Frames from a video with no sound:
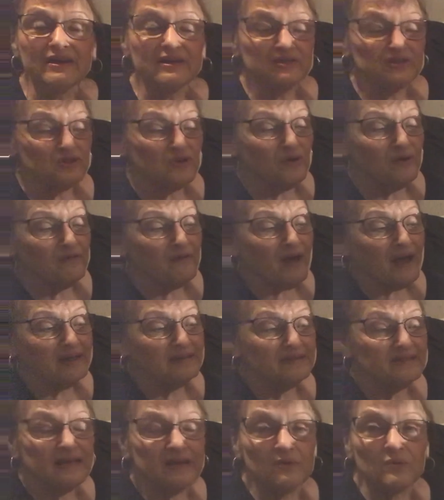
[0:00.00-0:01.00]
So if
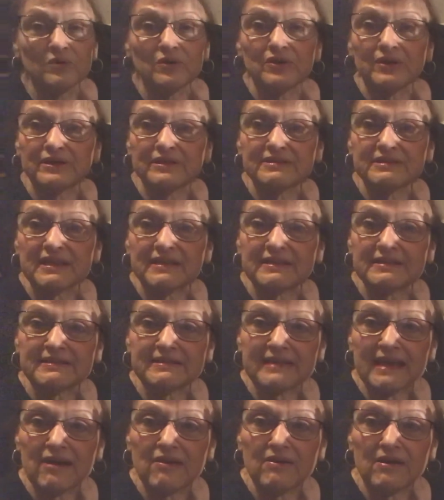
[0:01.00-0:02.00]
I say, we're going to say the
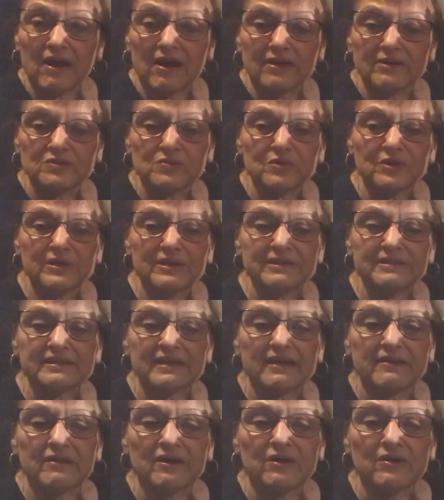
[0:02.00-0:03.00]
sound cards, we're going to
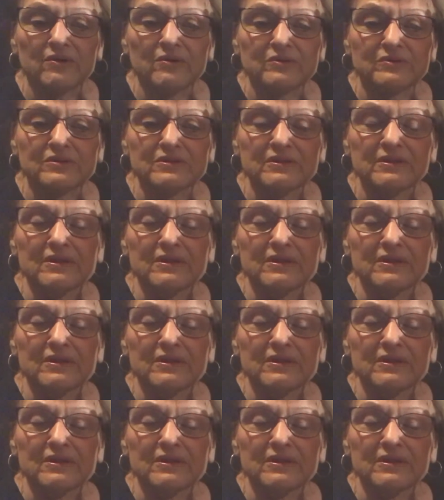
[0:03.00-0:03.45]
say those.